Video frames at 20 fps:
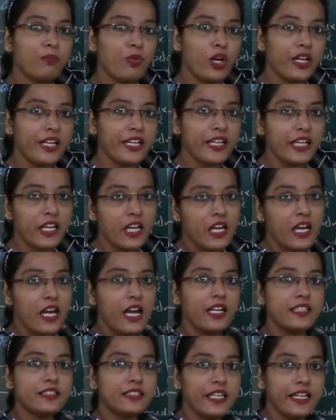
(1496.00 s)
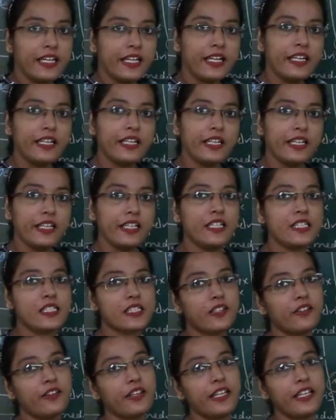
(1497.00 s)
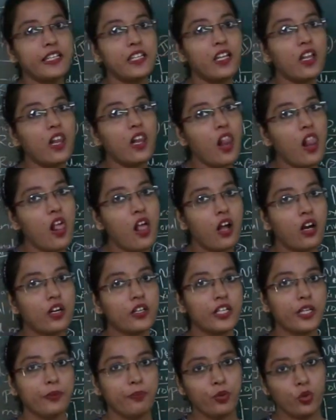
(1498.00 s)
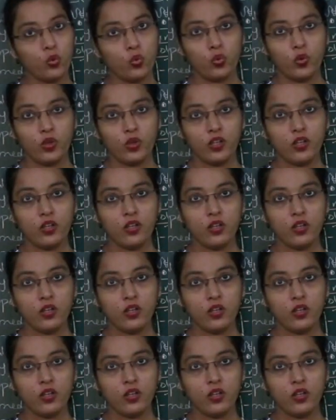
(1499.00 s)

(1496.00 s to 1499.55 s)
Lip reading: body and second is renal tubule.